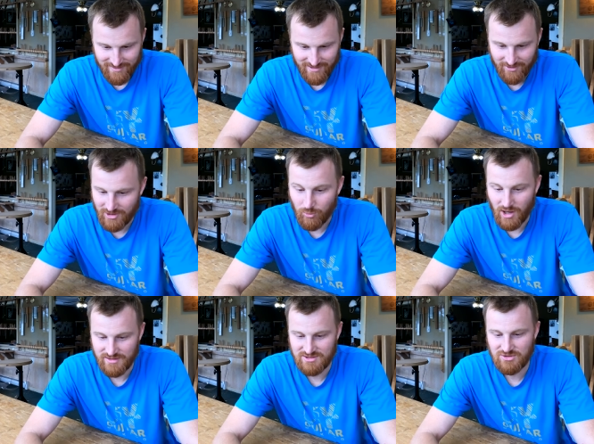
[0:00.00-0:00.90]
Eric,
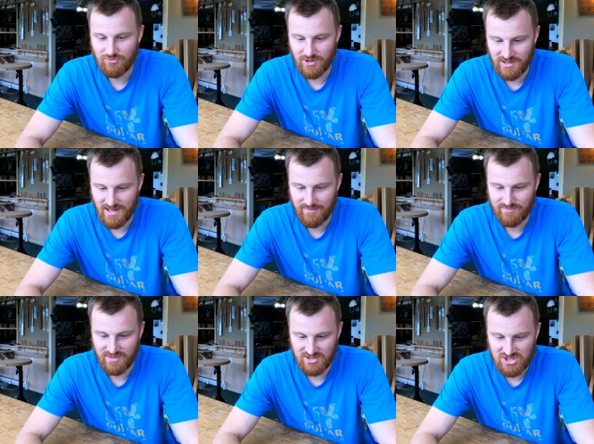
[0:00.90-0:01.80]
why did you
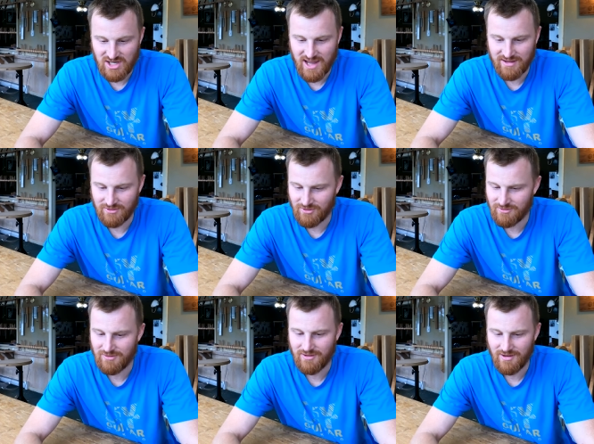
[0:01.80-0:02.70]
rename the
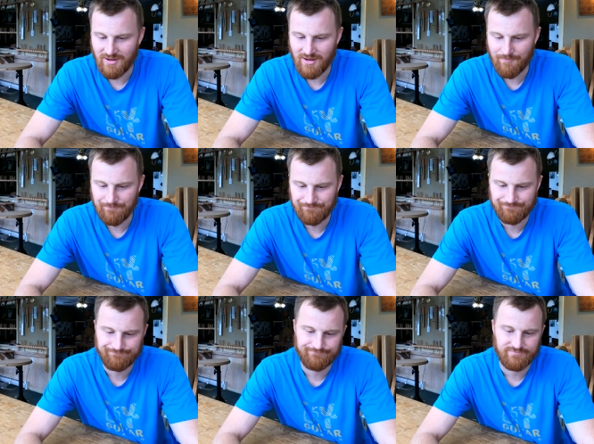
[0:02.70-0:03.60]
channel? Um,
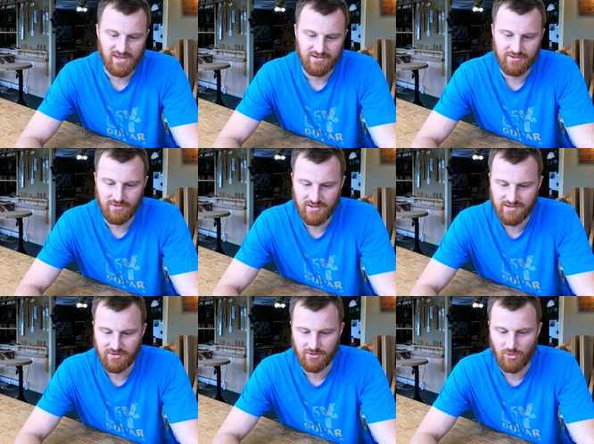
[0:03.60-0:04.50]
you know, that's
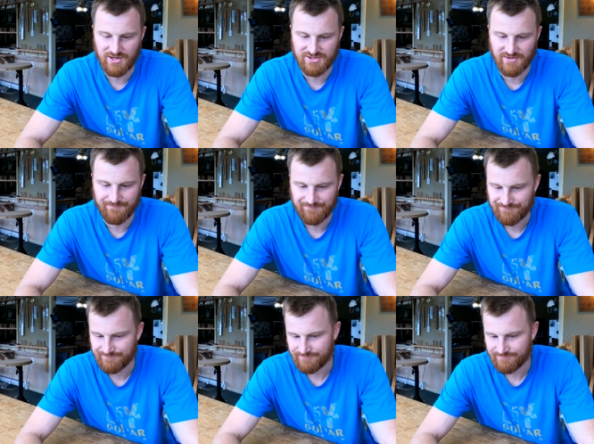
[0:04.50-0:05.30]
a good question.